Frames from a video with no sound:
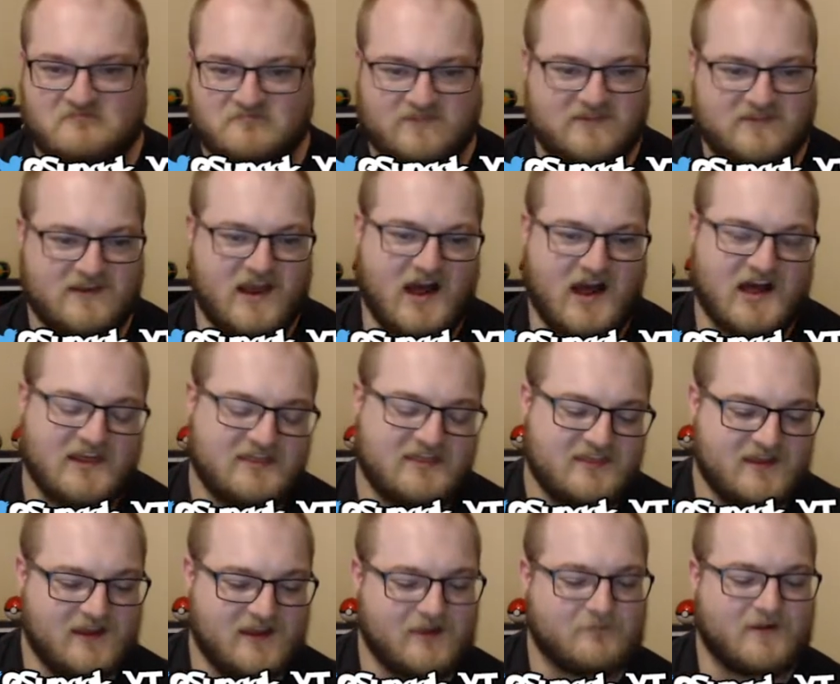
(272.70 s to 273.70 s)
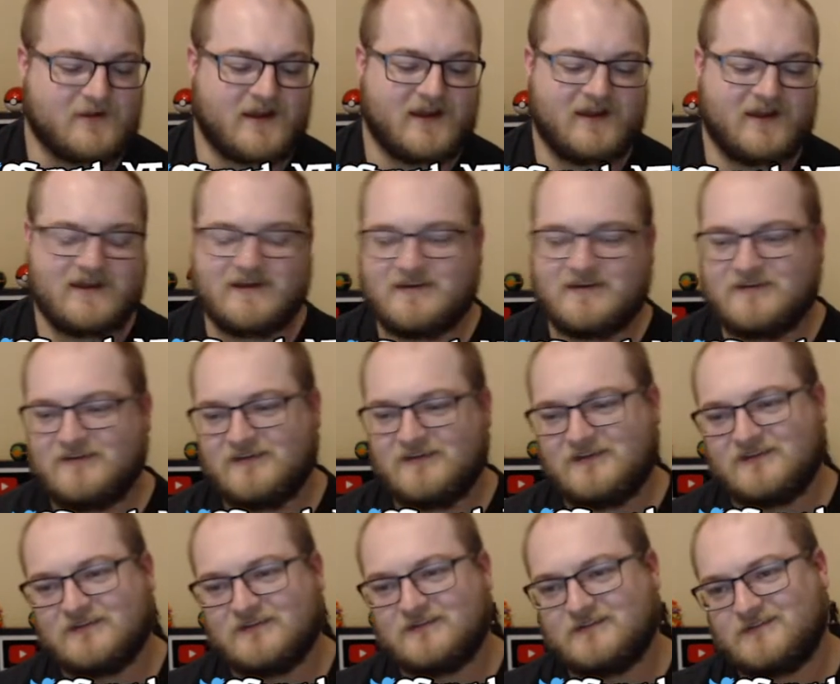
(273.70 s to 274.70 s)
Nothing, man.
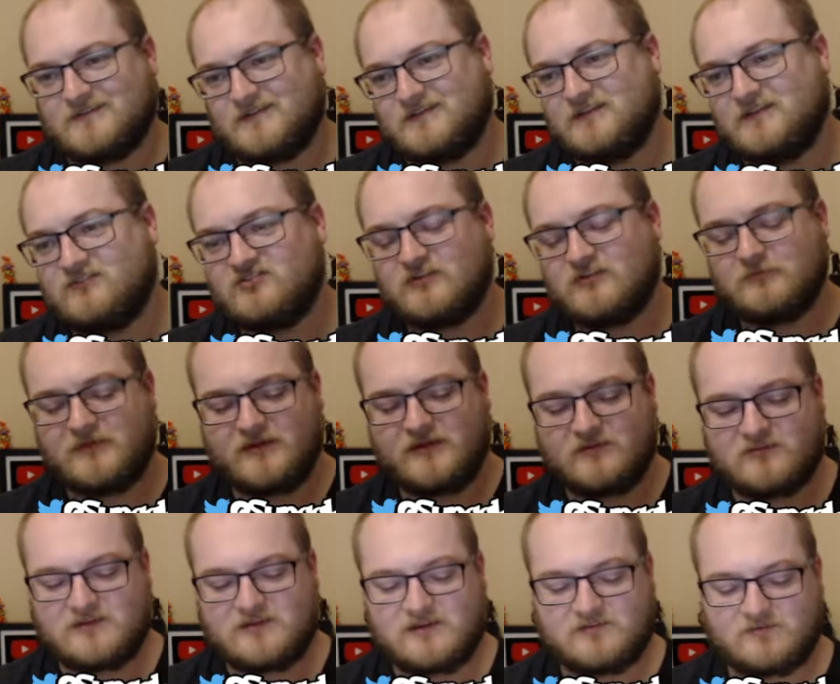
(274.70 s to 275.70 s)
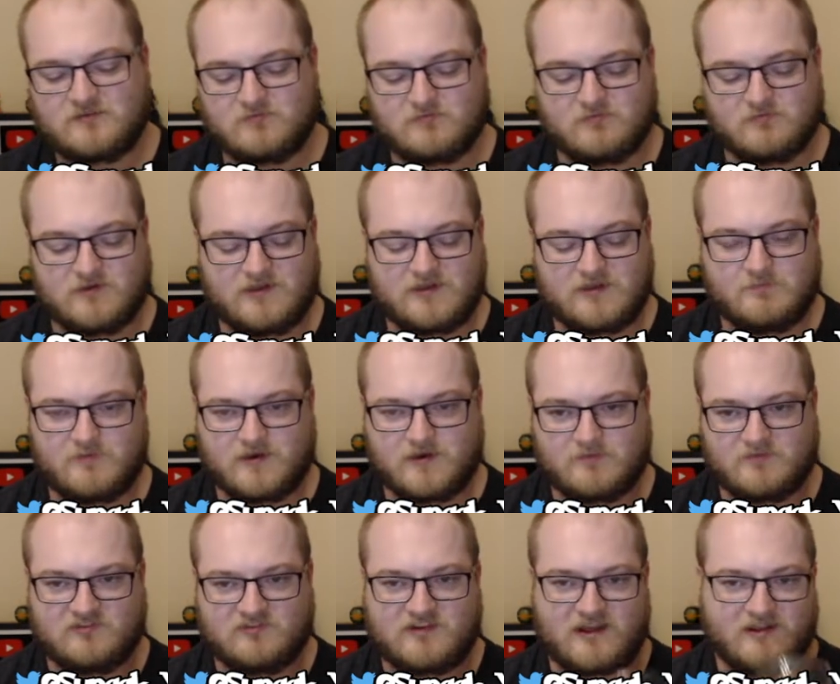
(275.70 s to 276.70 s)
These gym leaders need to really put up
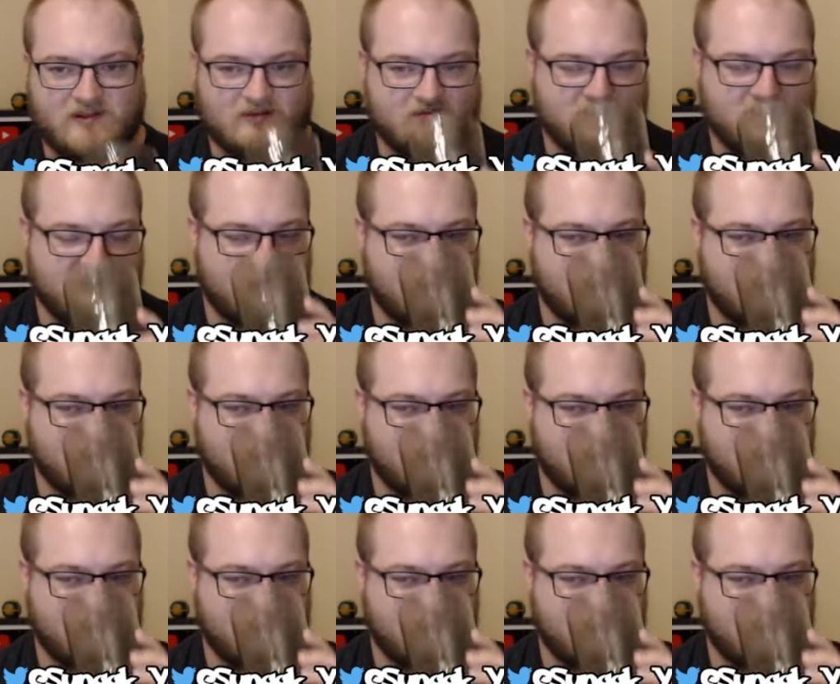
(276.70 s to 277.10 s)
a challenge.